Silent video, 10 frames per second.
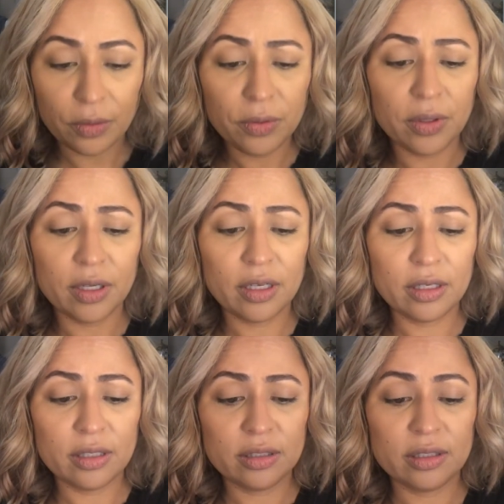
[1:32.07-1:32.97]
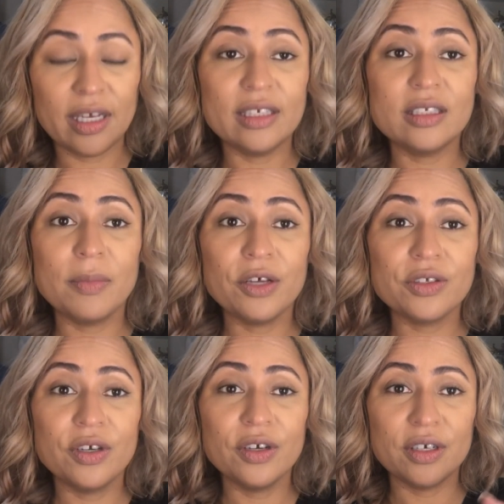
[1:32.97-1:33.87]
Ooh, and it
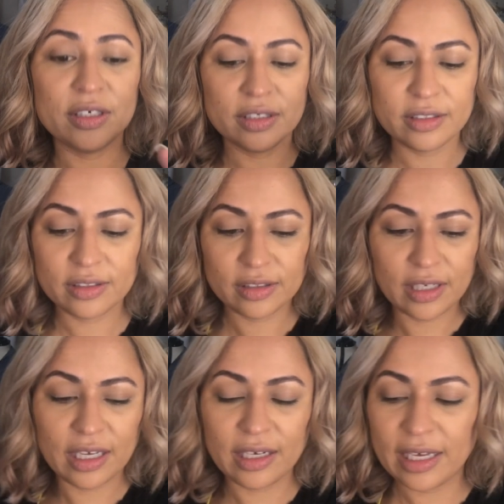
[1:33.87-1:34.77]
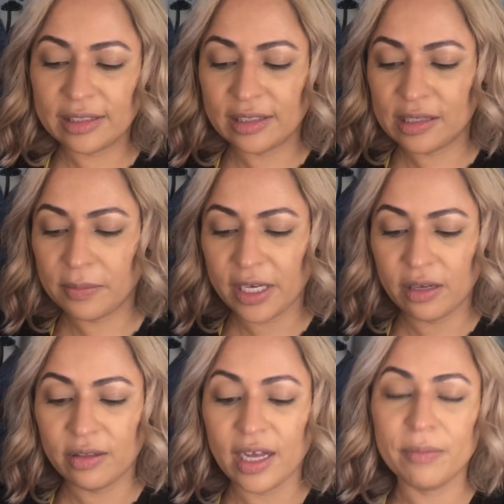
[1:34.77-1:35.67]
smells good. I like the
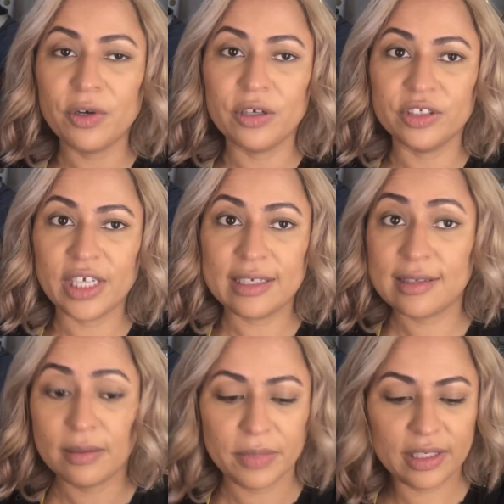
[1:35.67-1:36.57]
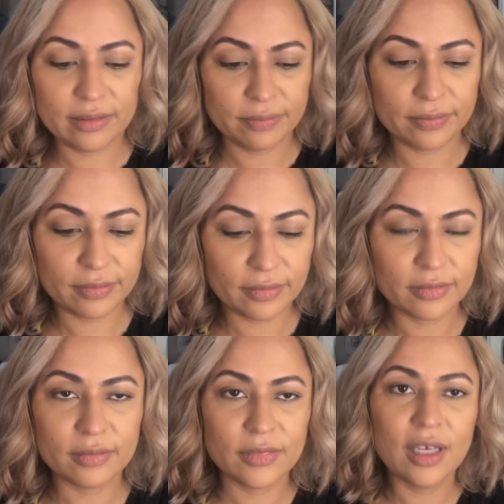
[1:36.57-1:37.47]
smell. I'm congested, but
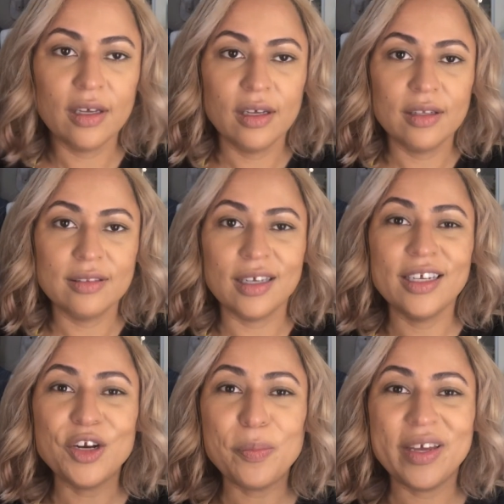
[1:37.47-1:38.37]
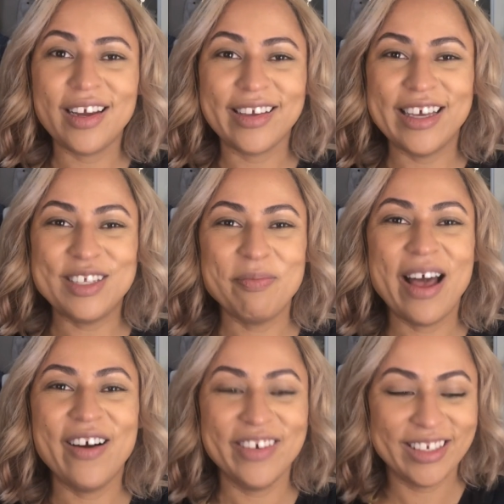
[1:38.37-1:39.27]
the little bit I can
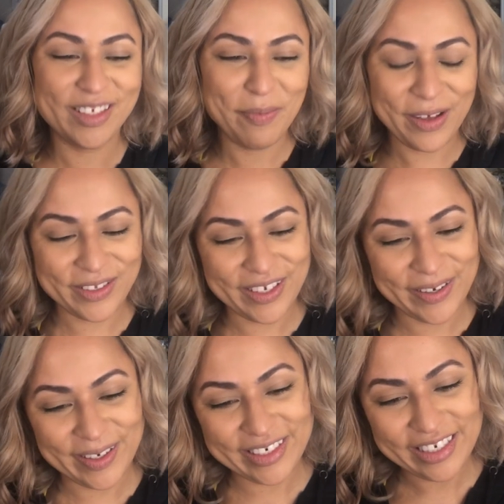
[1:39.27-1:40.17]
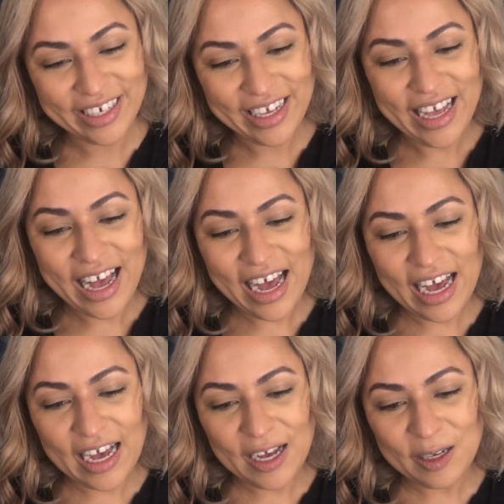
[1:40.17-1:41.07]
smell, it smells good.
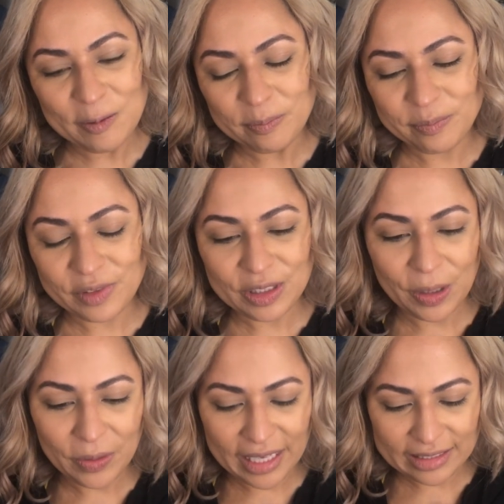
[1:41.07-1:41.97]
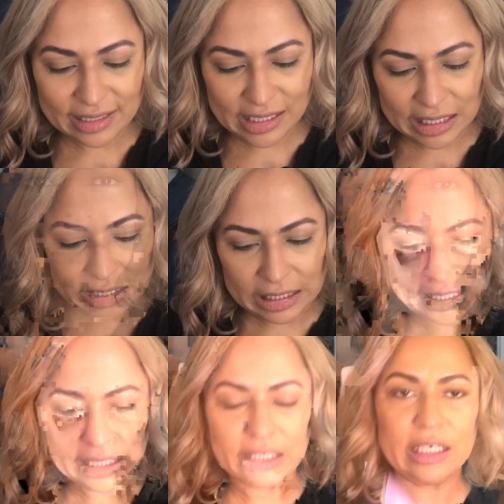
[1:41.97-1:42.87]
So let's see here.